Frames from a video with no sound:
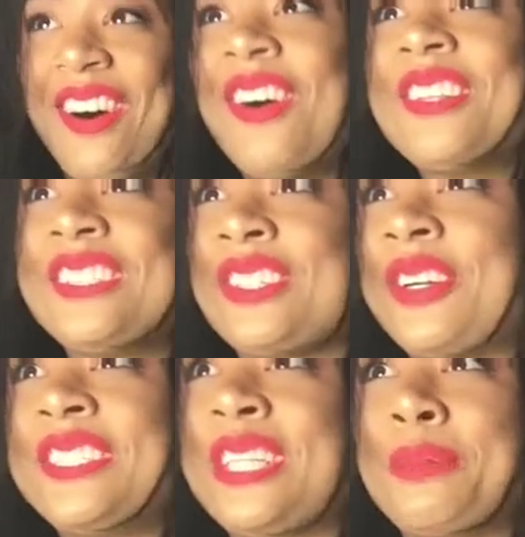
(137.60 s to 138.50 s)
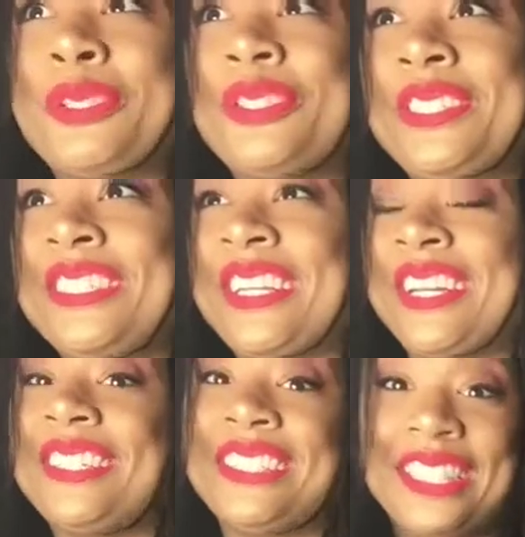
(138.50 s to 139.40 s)
all these crazy opportunities that
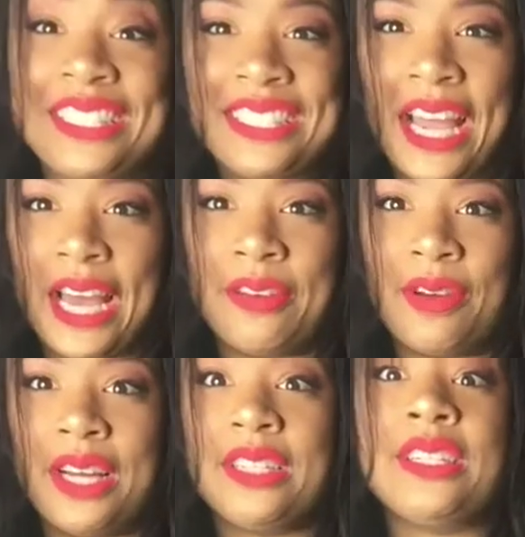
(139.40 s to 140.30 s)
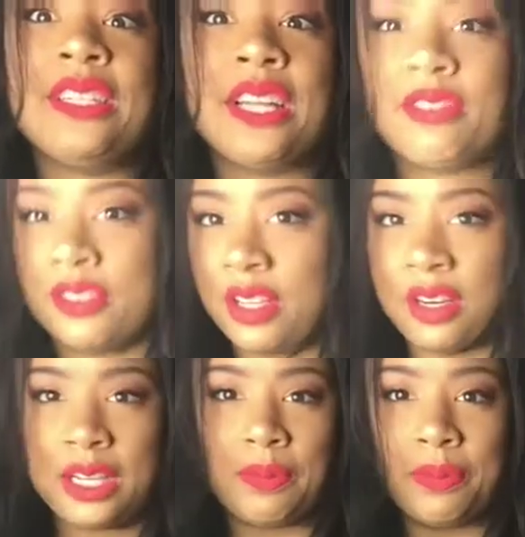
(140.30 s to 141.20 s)
I did get to have. I never
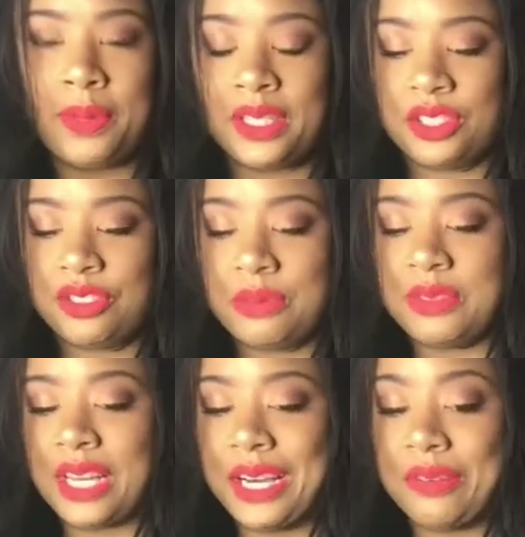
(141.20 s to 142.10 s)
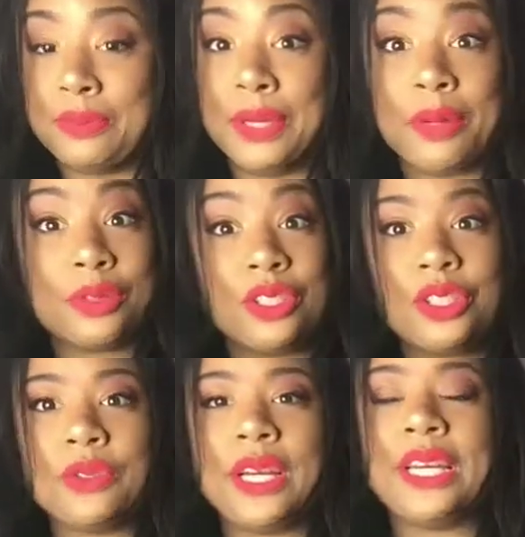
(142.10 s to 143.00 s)
thought in my biggest dreams that I would be able to
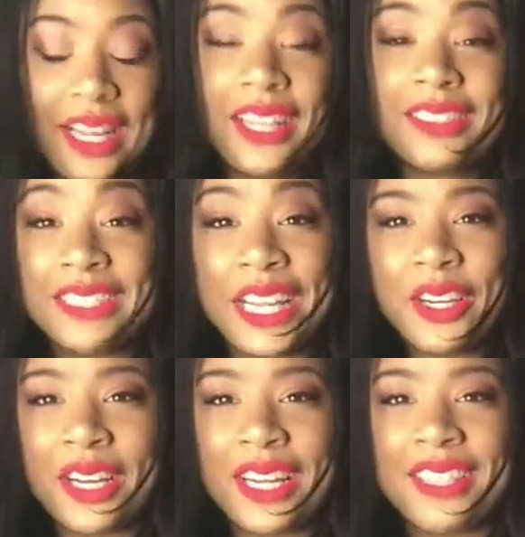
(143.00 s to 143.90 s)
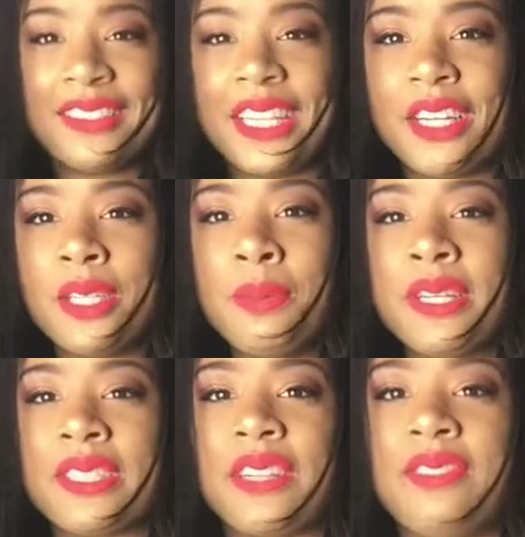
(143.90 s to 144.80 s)
do it. Yeah, it's scary. It's scary
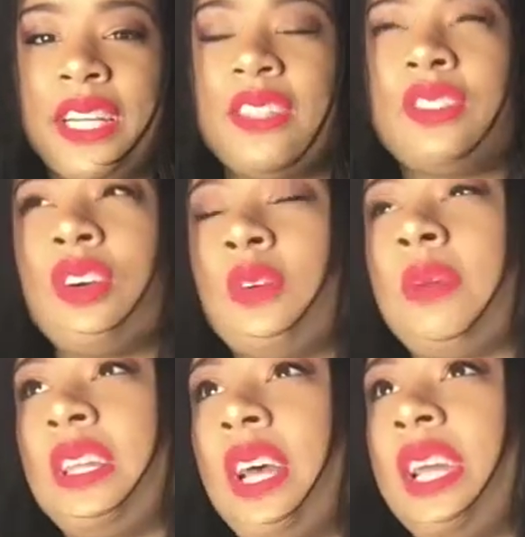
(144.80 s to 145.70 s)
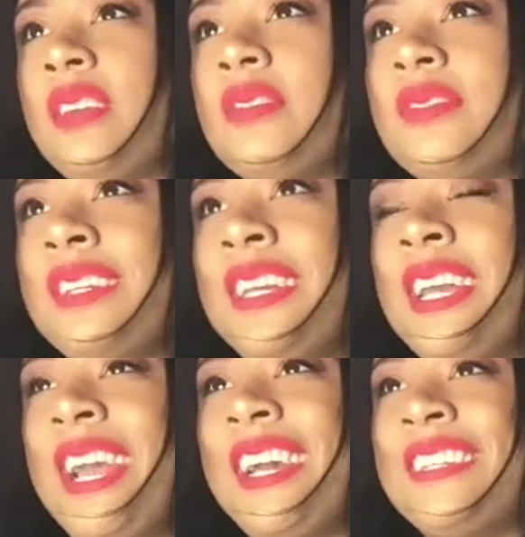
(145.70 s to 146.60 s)
because I've danced all my life
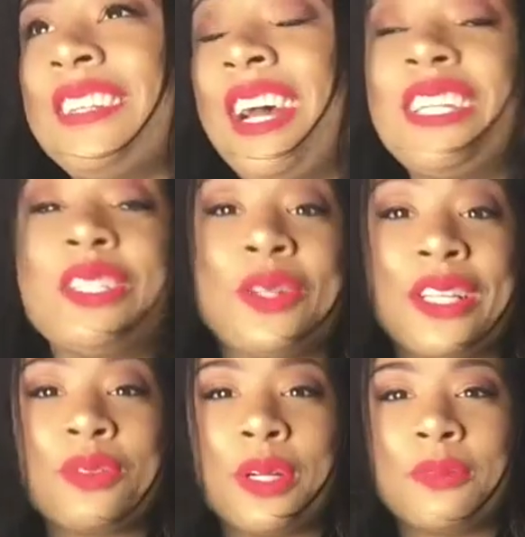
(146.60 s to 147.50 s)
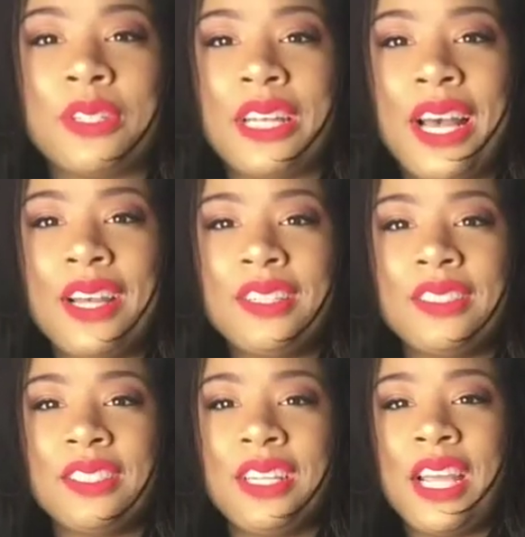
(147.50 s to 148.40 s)
and I know that's what I'm good at.
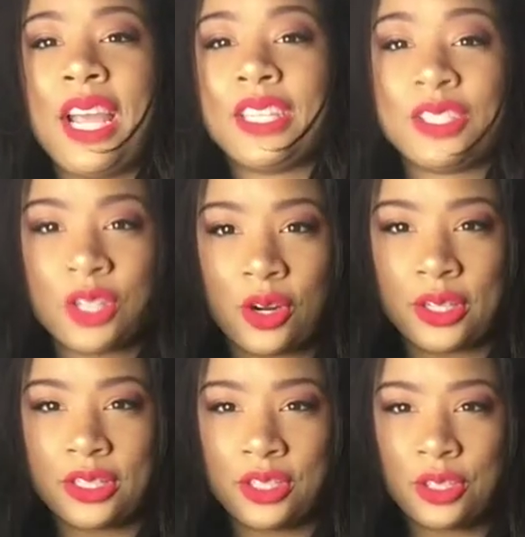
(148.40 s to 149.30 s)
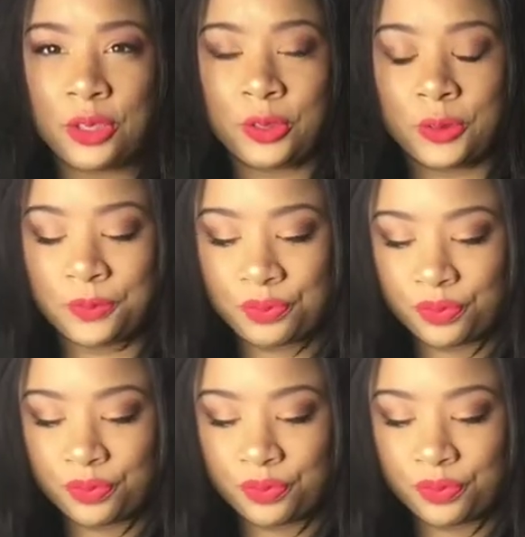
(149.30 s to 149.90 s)
And it's hard to